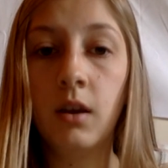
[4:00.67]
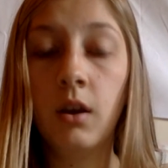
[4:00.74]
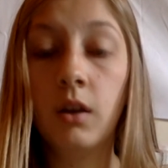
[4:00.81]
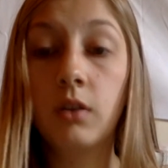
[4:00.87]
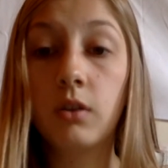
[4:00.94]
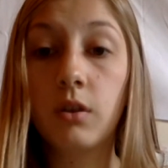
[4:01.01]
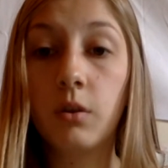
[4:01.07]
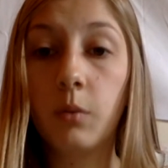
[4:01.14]

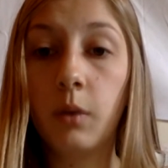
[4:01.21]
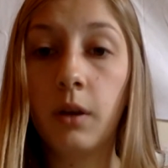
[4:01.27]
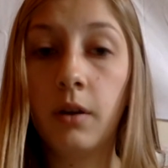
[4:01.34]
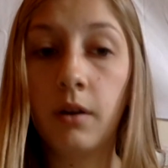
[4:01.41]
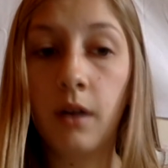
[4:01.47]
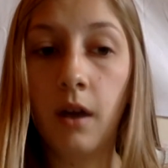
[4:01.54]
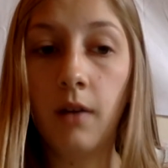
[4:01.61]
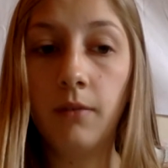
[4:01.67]
so that we are
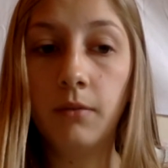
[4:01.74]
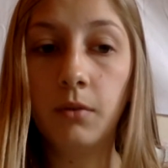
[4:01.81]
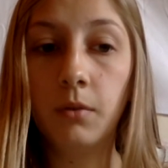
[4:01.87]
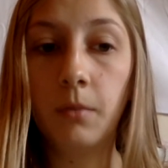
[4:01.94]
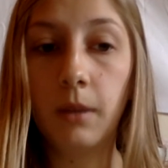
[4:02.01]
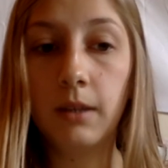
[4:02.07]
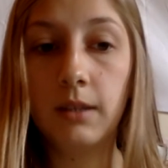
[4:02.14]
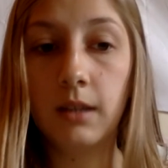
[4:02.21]
not fooled by
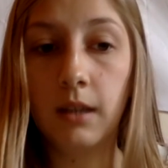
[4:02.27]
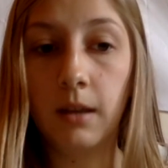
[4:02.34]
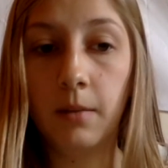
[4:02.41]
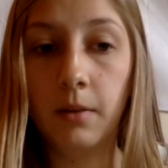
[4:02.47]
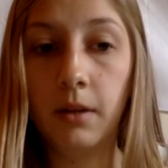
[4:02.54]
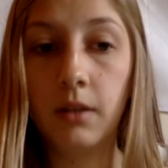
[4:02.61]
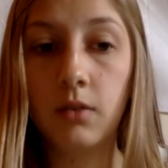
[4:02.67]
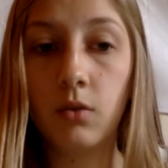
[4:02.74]

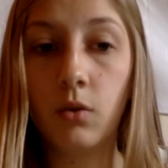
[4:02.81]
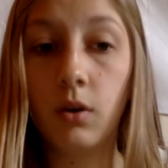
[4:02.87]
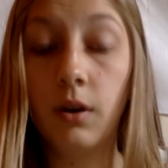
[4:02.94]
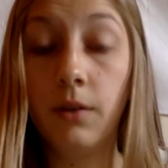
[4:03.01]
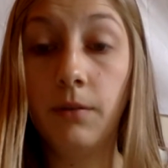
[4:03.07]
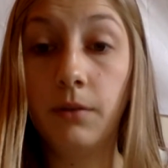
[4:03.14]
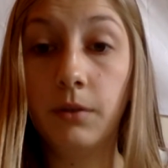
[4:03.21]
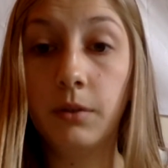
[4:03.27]
celebrities or
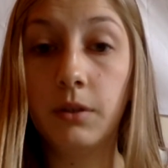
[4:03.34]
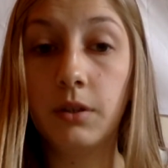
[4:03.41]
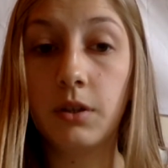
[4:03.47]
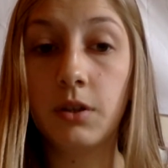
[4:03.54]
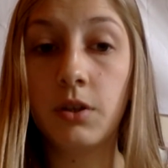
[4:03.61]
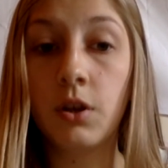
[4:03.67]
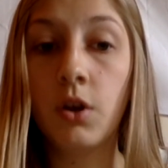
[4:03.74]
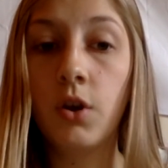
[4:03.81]
influencers
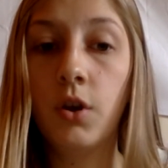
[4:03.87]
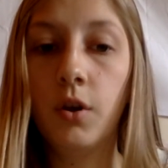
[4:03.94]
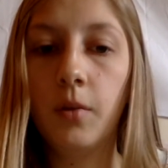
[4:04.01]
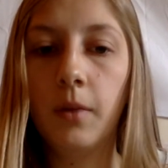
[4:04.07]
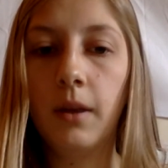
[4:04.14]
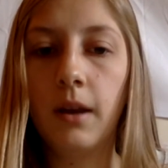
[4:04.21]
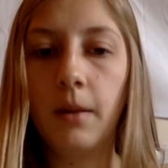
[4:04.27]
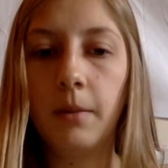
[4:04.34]
who might
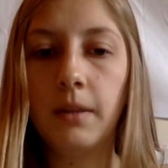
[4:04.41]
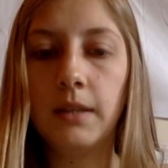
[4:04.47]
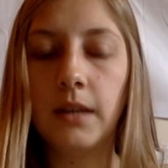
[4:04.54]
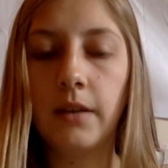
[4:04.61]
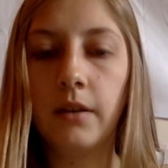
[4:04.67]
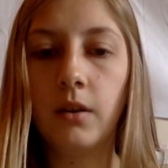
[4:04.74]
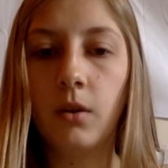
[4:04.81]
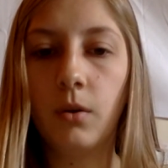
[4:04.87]
not be
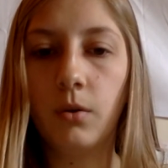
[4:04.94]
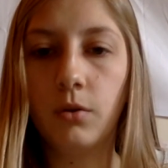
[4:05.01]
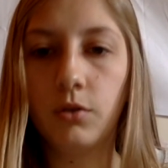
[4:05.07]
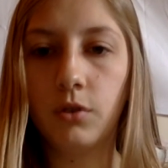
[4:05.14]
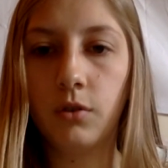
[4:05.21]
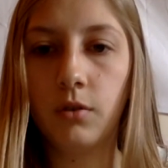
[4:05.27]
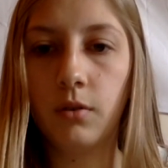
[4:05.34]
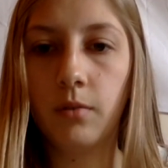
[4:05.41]
telling the whole
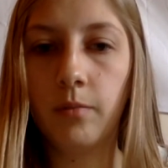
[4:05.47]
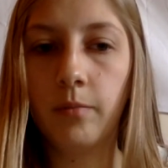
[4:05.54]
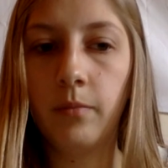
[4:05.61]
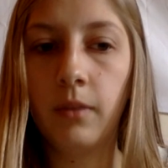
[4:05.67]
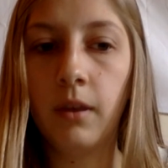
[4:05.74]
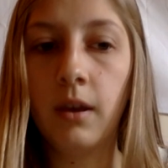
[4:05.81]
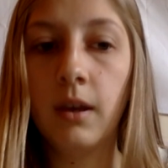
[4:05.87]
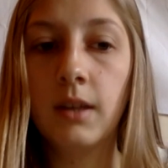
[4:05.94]
truth.
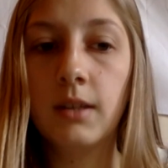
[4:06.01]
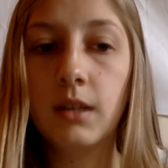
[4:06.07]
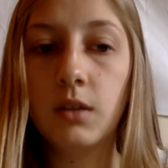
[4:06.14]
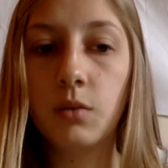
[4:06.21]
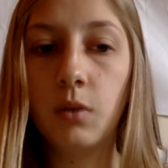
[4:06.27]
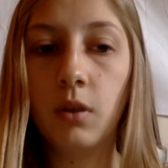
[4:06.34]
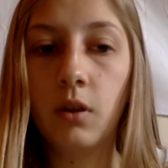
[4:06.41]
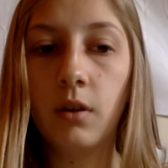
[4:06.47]
Since we
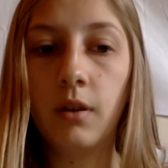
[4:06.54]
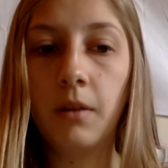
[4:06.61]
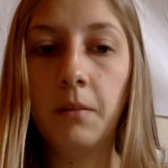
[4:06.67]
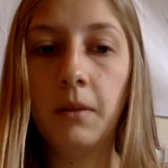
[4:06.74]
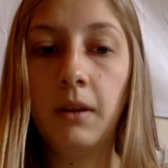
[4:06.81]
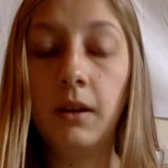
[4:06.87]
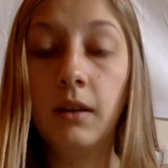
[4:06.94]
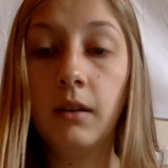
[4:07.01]
learned that
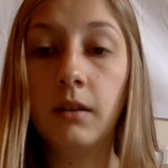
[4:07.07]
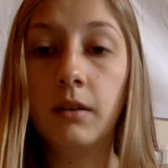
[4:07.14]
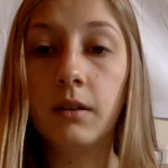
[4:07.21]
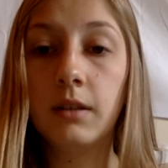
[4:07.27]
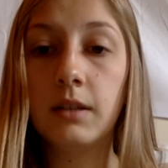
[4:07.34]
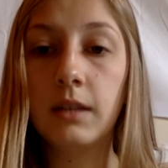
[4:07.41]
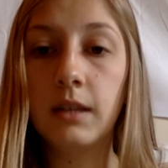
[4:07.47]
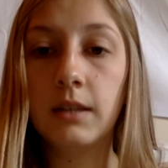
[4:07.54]
media
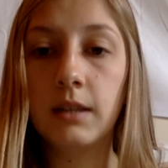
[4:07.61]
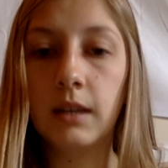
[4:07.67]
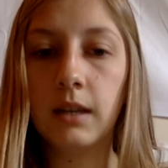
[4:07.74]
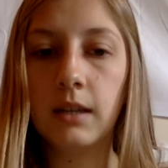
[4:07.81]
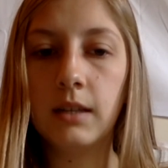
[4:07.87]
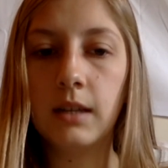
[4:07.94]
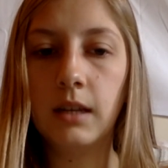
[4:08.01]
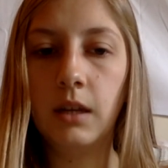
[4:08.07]
literacy is a
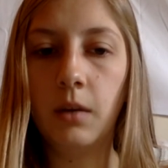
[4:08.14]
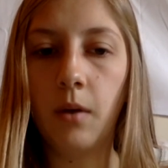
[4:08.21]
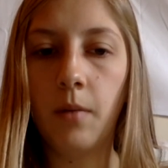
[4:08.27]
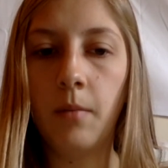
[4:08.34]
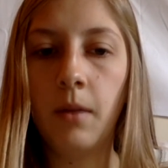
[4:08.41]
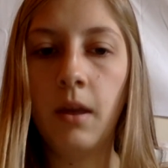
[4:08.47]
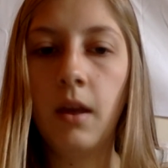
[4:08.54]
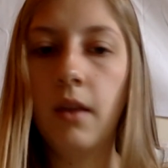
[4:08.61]
continuum,
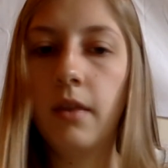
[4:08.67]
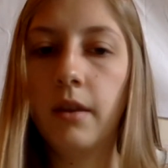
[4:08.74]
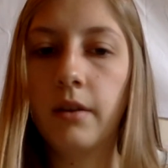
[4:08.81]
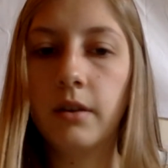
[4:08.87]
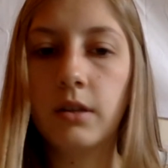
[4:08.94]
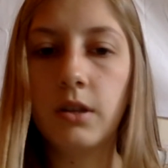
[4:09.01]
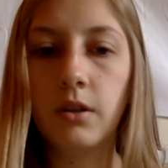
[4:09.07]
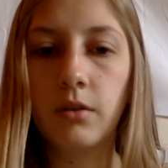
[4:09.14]
there
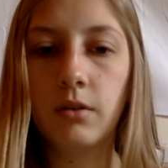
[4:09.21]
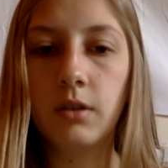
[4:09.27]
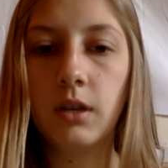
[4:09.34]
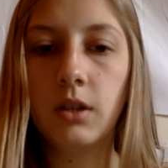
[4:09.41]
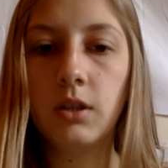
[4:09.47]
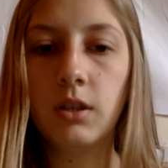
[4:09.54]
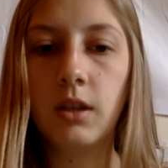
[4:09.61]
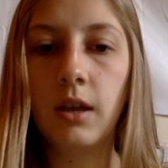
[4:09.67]
is no
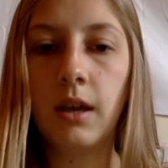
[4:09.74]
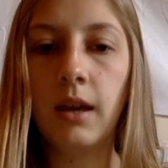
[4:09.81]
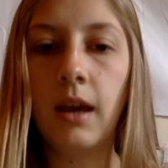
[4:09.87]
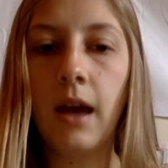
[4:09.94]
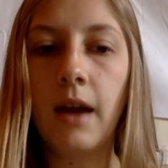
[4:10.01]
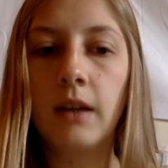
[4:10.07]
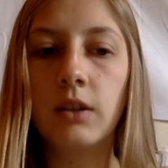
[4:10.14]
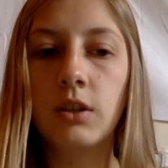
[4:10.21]
such thing
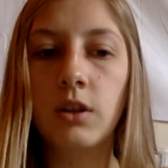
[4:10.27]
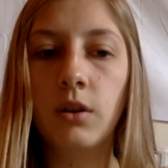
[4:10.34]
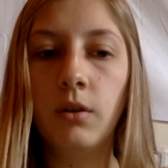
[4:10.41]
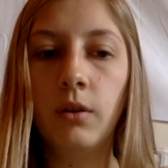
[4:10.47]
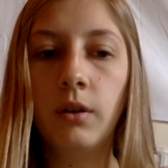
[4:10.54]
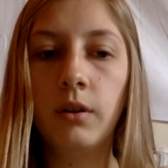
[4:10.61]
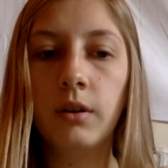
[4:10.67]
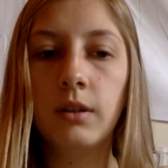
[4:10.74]
as no
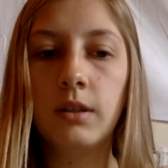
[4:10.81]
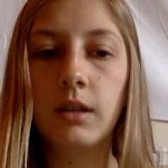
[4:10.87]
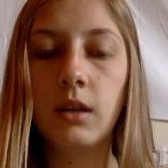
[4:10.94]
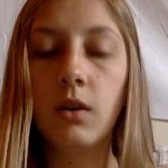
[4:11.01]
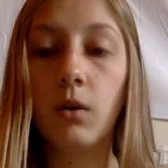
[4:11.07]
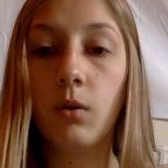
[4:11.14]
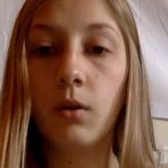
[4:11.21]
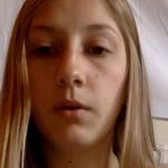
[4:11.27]
literacy
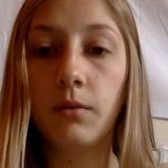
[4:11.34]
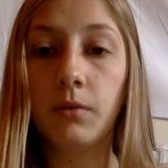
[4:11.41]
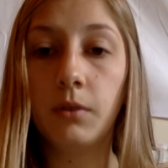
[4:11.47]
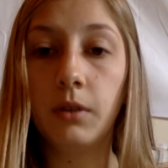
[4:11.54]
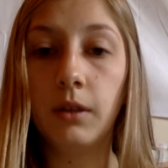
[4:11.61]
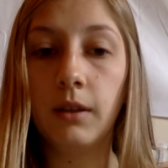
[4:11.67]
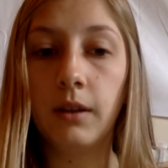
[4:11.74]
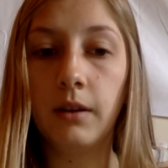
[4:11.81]
or fully
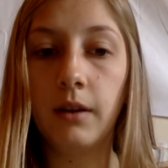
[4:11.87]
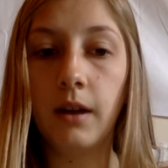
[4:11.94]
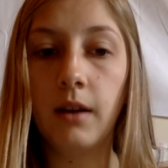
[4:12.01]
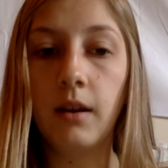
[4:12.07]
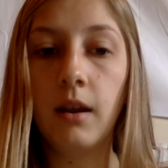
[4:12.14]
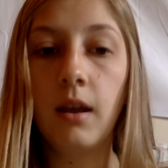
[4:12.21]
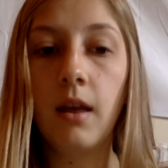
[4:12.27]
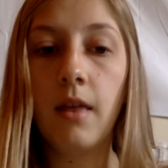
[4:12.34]
literate.
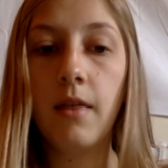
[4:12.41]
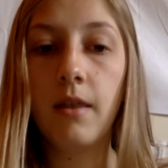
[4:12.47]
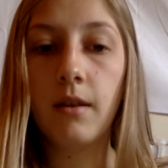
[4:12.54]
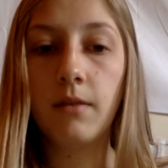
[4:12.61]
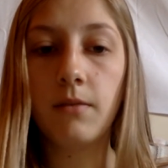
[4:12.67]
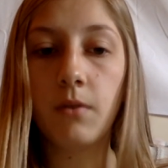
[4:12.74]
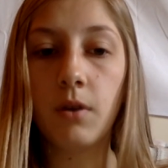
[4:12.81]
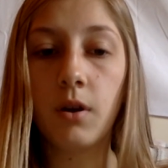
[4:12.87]

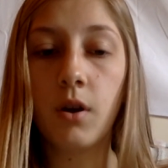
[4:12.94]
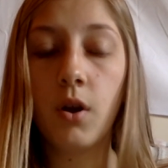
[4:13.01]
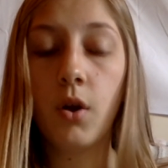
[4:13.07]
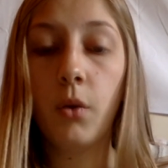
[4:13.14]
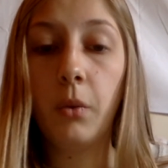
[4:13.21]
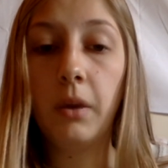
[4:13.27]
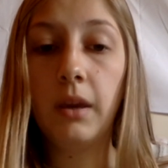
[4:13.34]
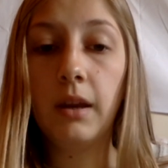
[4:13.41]
Therefore,
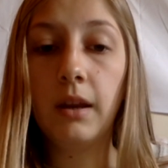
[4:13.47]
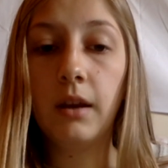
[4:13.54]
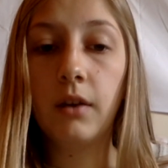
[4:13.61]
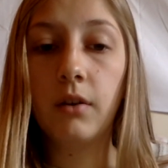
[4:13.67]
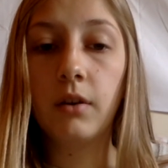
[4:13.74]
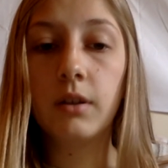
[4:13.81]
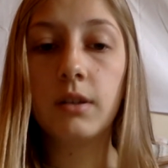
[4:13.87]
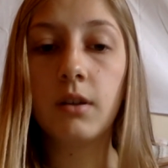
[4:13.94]
we can
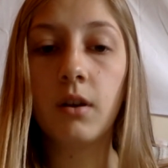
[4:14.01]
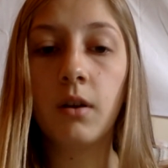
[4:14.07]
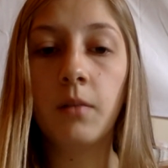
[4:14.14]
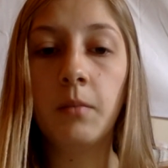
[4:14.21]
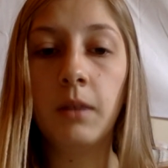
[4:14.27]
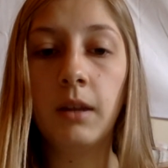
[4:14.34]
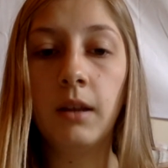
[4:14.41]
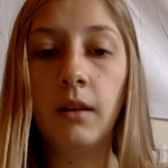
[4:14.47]
increase our
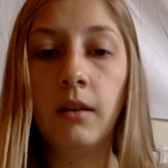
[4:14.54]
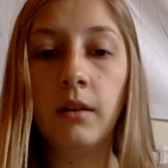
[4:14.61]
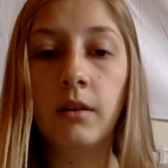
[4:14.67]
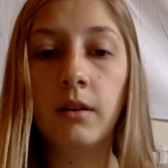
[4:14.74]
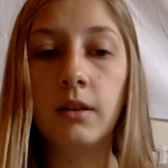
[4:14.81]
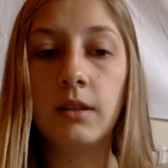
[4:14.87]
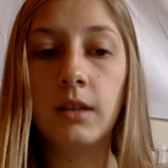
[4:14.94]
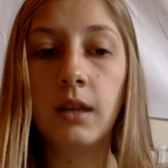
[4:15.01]
media
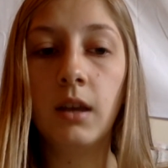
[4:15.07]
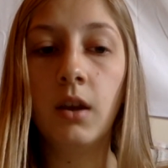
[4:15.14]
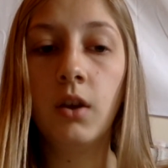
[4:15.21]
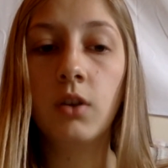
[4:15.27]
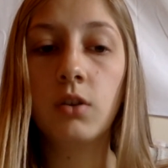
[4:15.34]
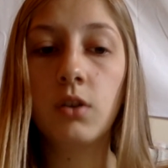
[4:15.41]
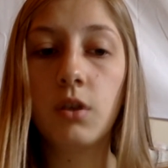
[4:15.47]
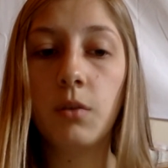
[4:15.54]
literacy
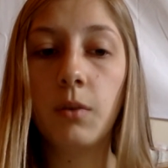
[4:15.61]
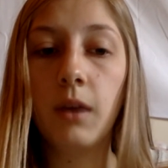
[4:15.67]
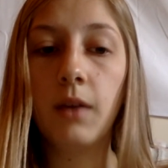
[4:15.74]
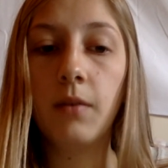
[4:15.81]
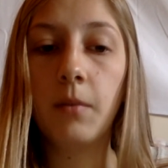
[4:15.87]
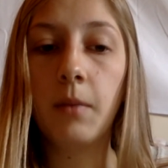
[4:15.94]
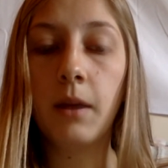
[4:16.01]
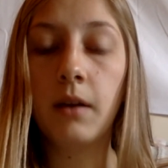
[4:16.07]
so that we have a
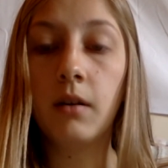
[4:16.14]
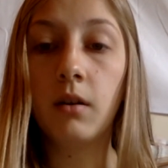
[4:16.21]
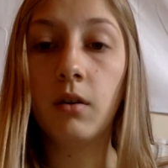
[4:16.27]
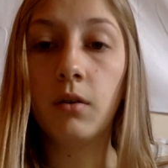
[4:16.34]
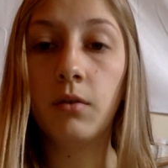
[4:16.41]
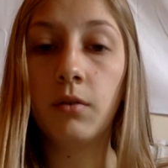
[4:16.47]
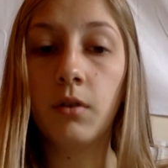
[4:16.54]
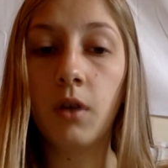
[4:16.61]
better
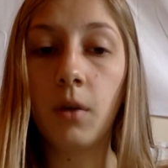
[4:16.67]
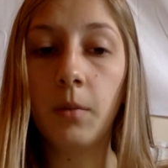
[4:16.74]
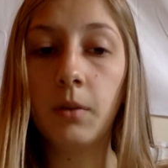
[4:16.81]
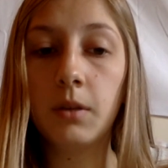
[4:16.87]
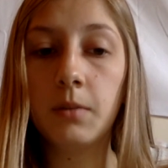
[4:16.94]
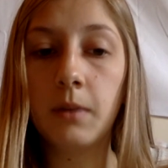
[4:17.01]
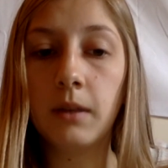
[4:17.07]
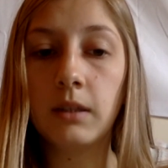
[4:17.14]
overall
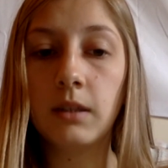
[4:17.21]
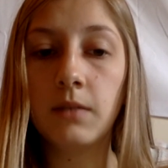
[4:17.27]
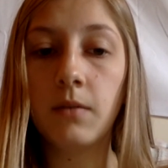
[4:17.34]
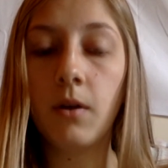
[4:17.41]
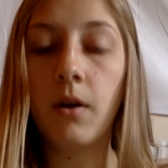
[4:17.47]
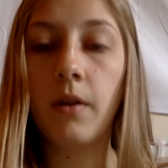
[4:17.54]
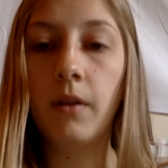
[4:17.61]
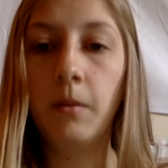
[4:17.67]
perspective
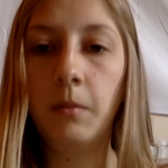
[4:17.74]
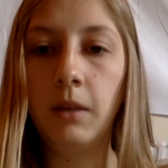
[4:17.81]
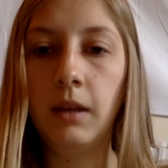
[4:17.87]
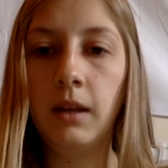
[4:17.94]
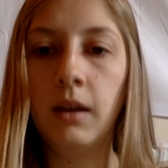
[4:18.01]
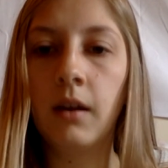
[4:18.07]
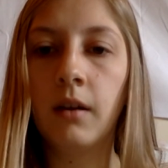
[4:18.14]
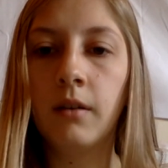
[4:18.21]
on the
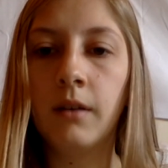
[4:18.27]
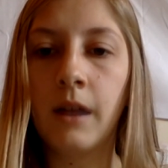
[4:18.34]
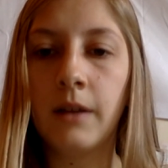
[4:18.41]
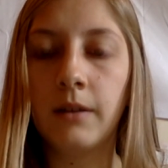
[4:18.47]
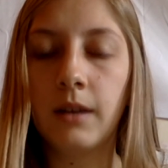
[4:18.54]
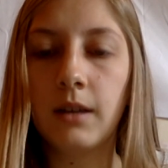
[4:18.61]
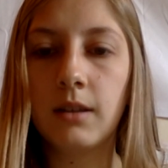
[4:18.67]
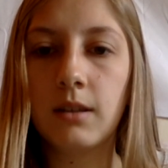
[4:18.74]
media around
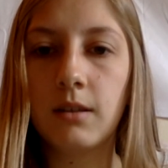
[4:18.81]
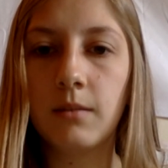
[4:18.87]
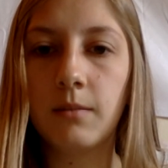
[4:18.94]
us.